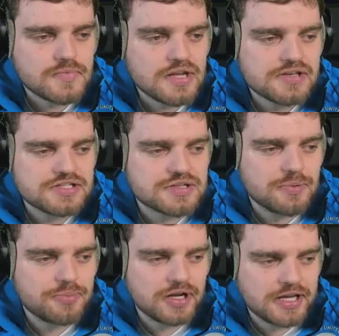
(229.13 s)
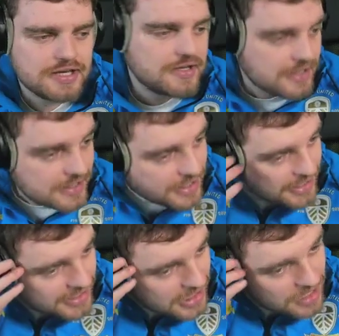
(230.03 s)
He's going to bully.
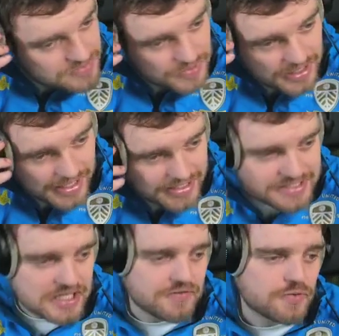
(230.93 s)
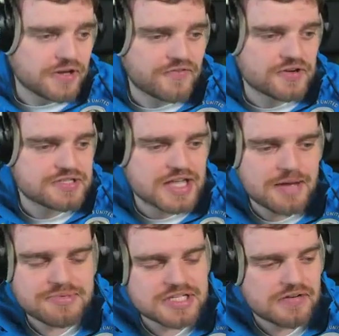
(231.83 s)
He comes with, like, silver quick first
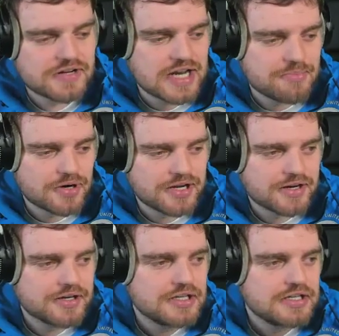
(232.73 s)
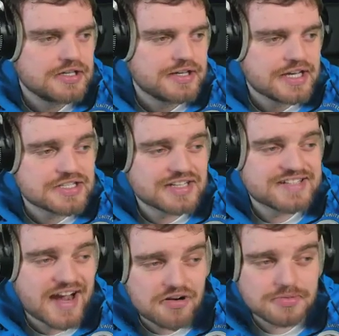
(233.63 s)
step, silver clamp breaker. He's not a
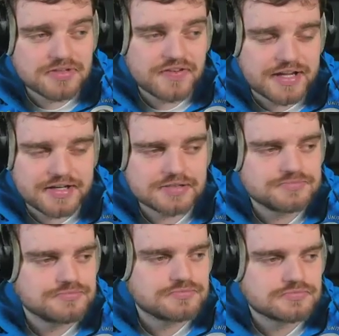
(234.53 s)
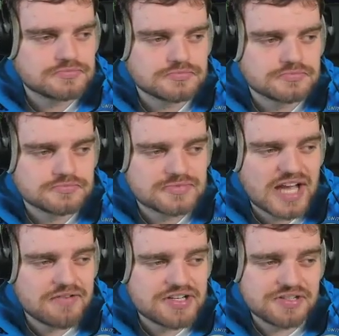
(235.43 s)
terrible defender.
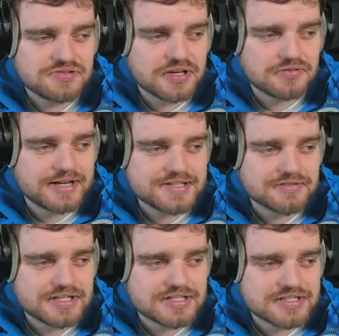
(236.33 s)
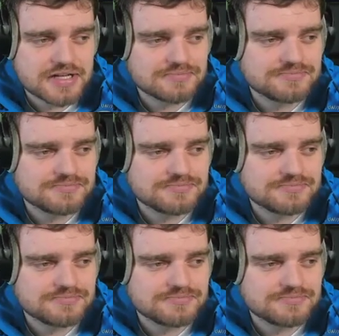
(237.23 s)
Can't really shoot, though, and it's a release on slow.